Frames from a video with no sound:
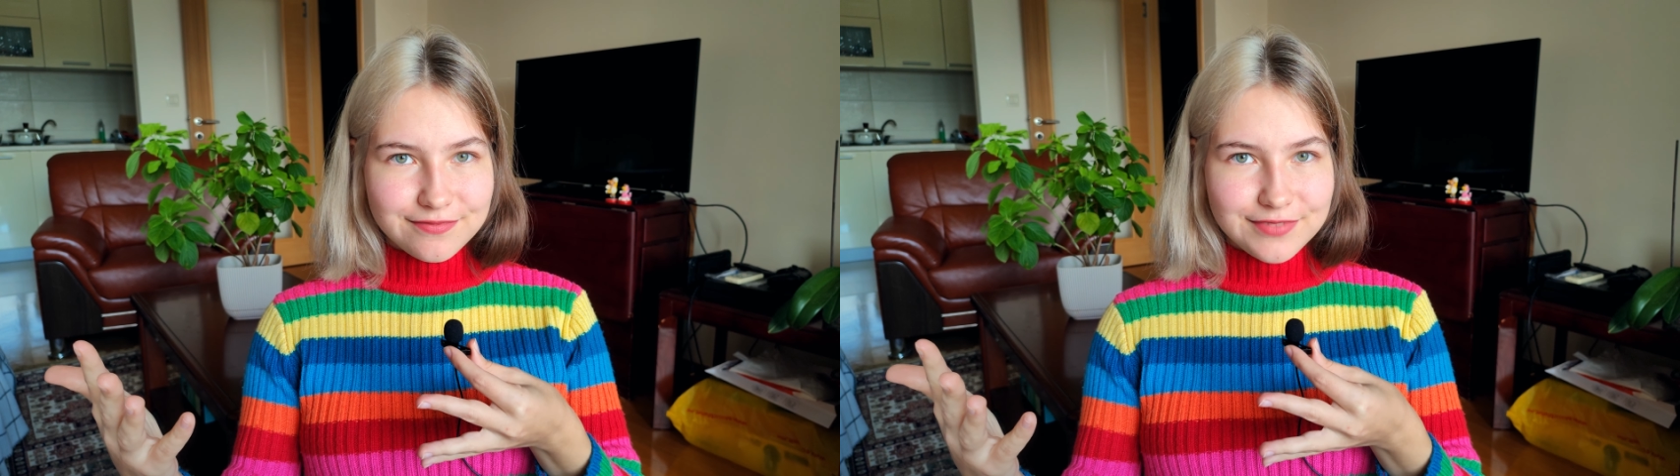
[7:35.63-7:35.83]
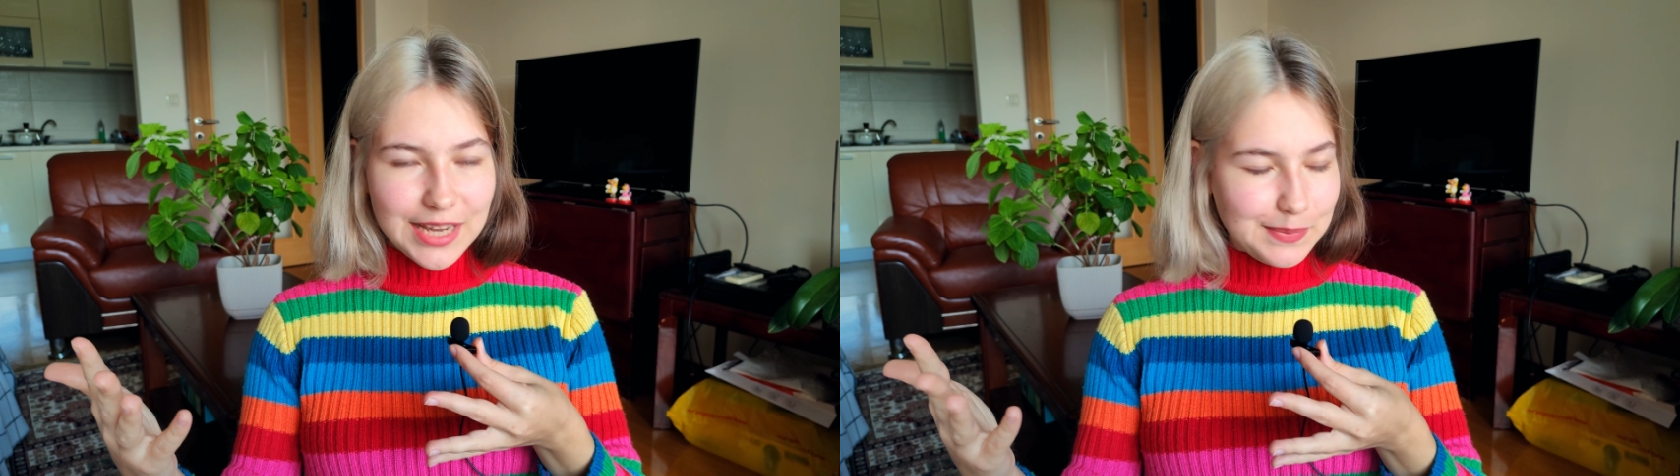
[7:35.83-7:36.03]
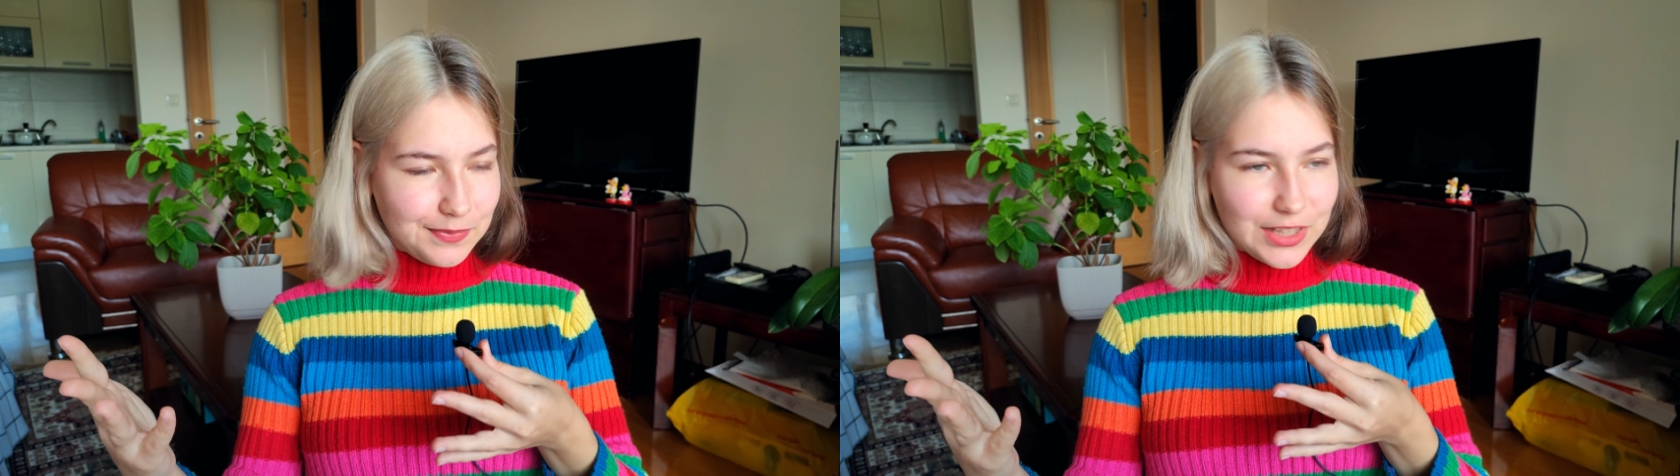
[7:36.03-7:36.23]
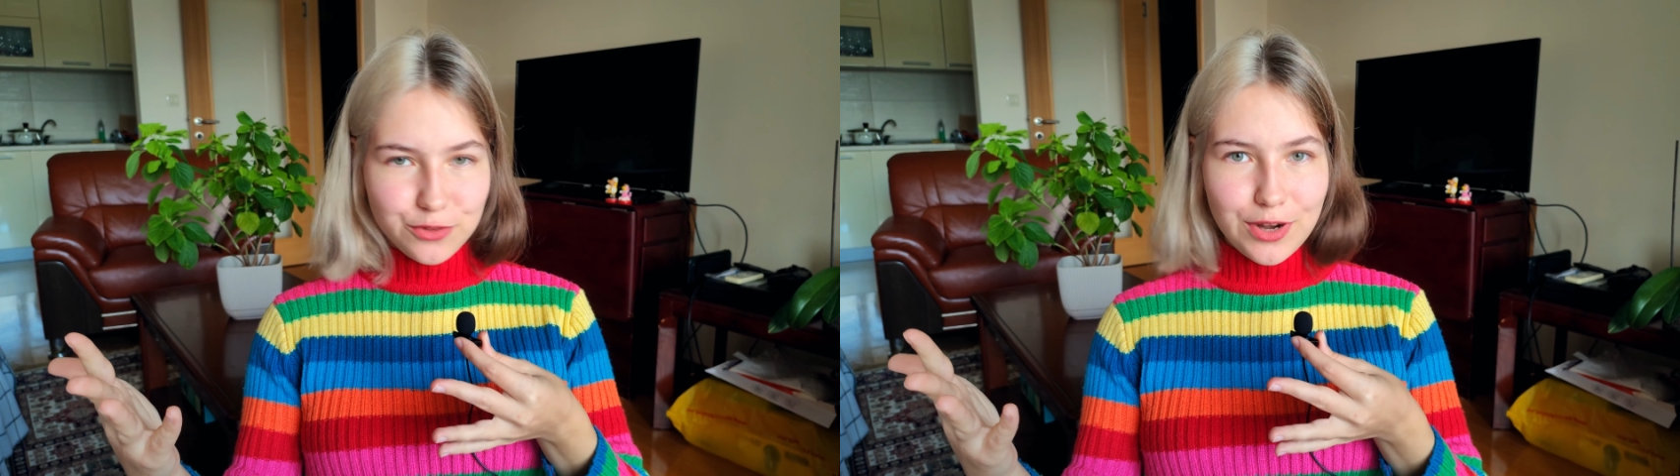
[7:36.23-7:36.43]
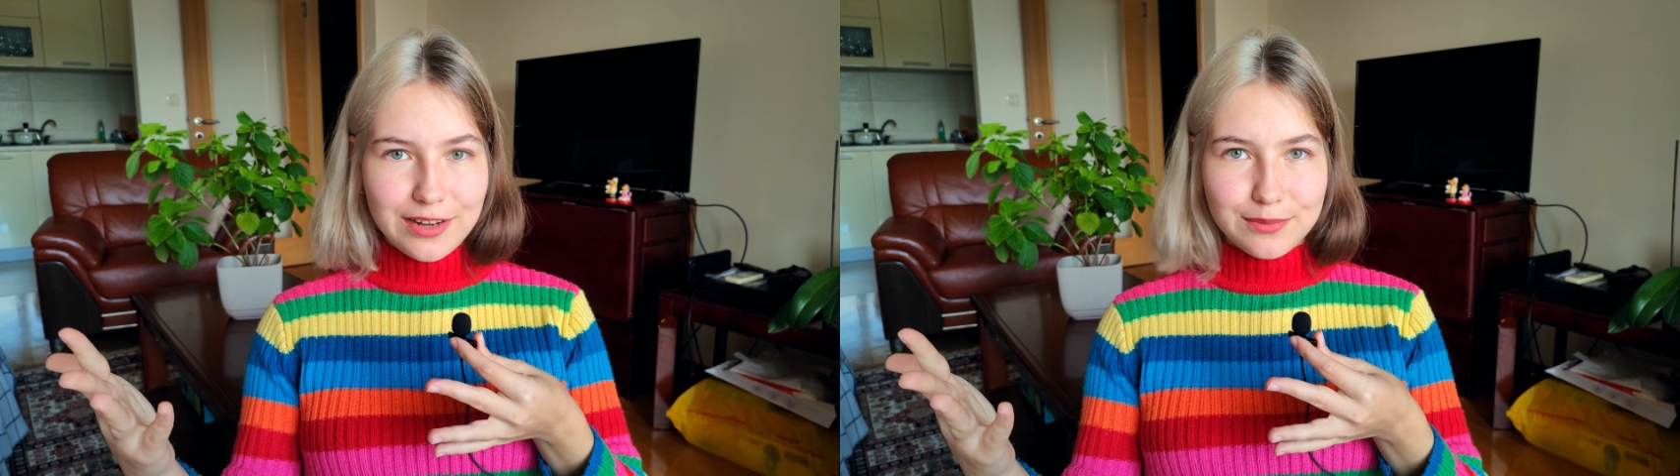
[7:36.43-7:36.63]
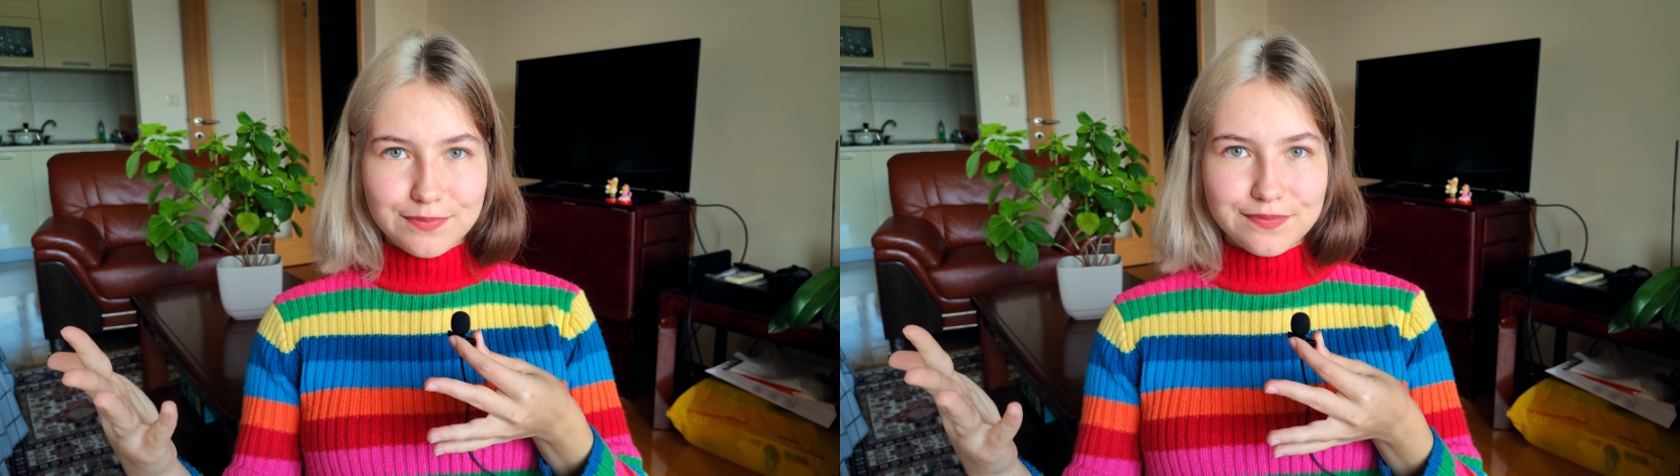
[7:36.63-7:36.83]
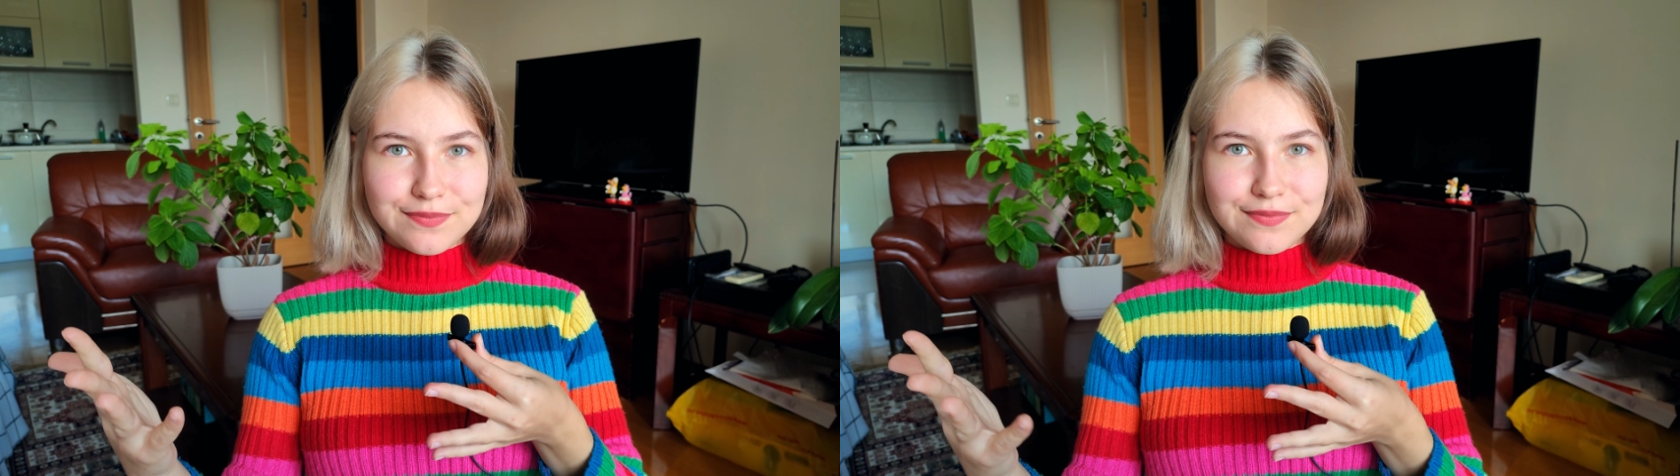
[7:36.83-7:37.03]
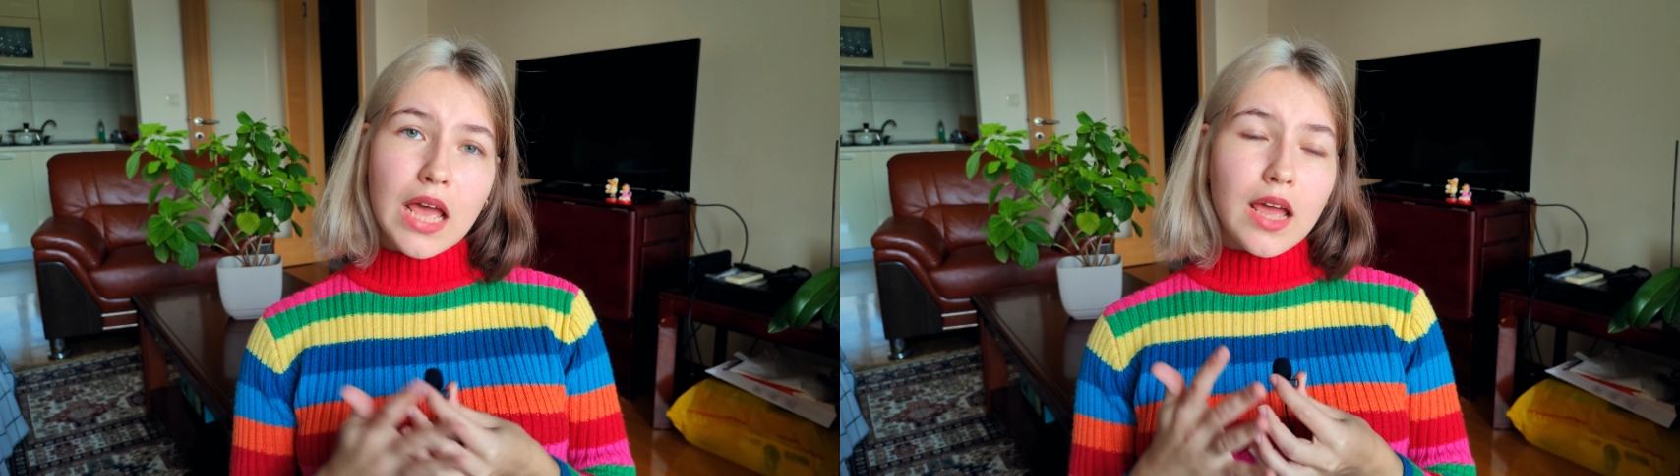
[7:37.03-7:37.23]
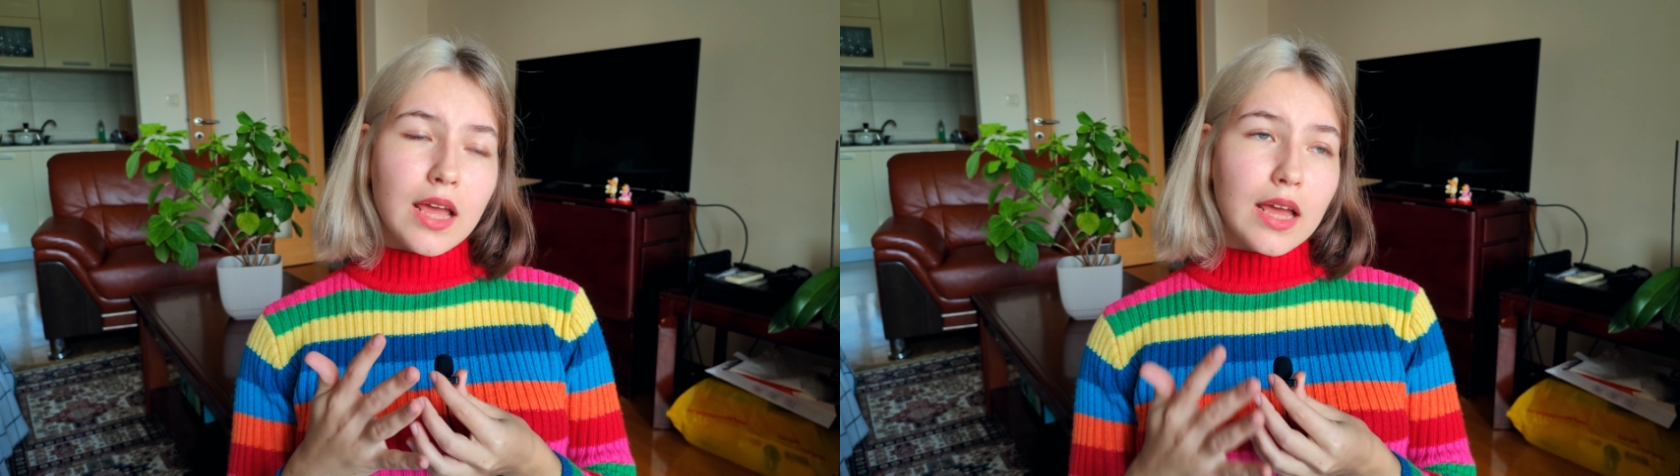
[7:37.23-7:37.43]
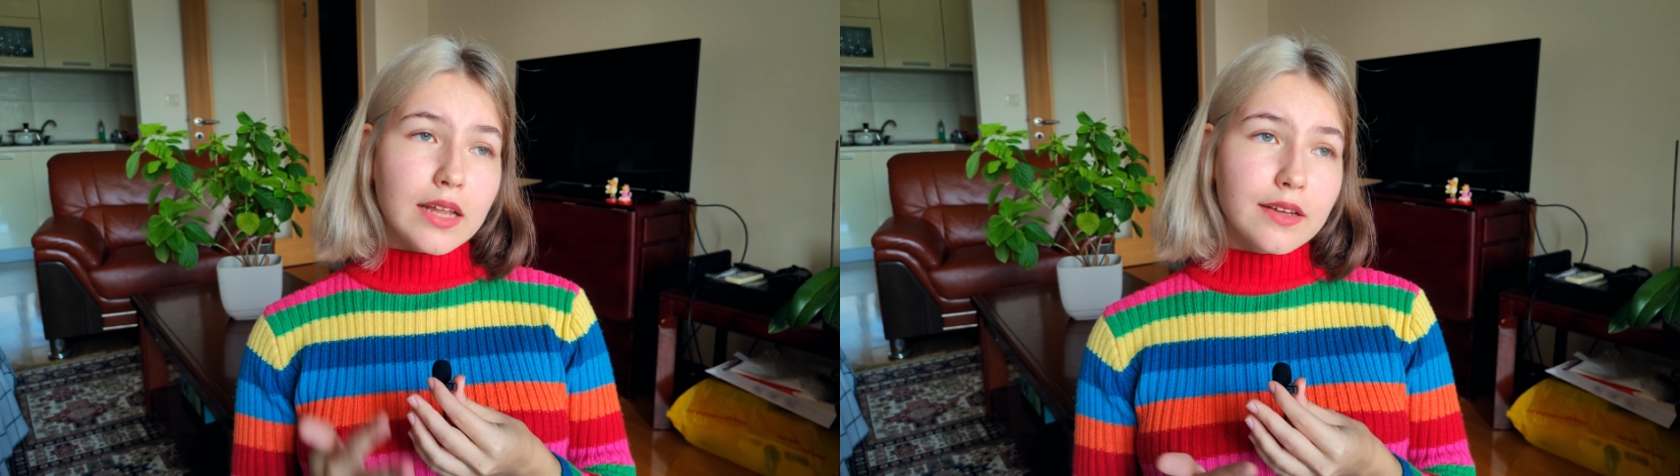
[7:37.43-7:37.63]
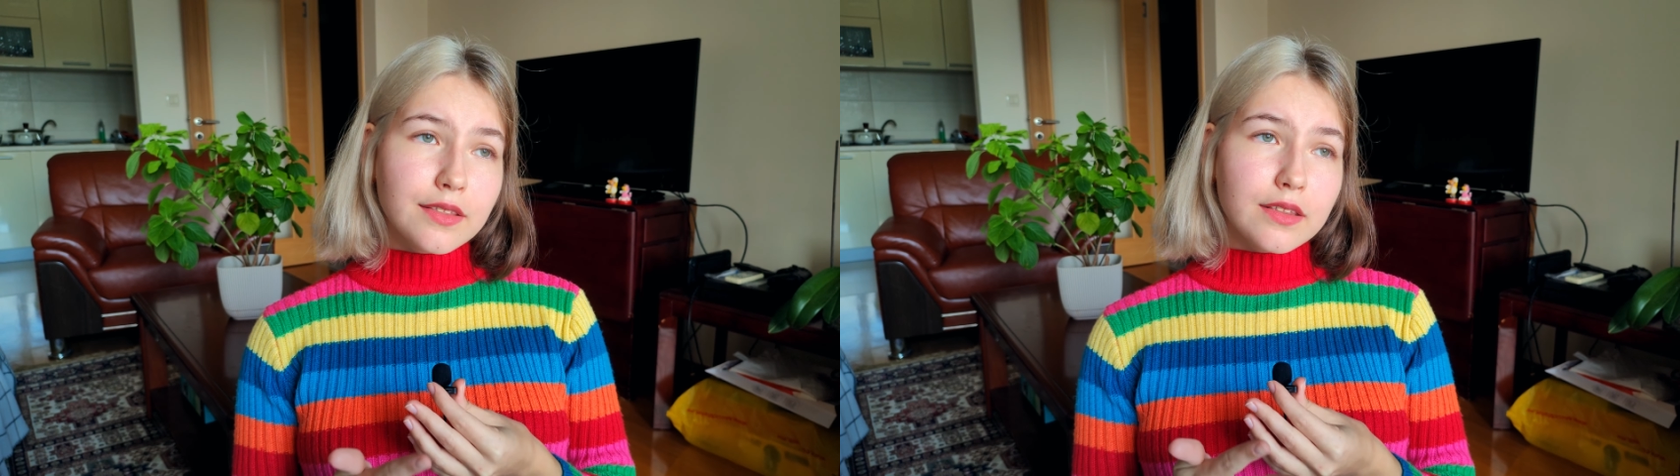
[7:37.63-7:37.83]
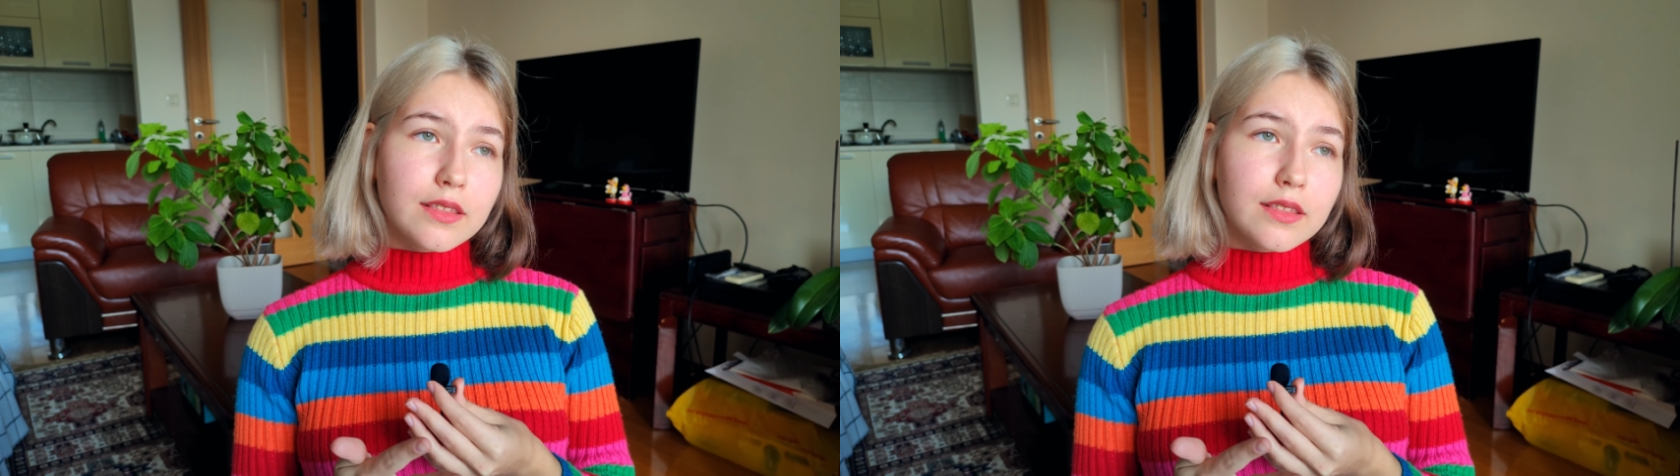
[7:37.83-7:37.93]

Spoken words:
Yeah, that's great. Another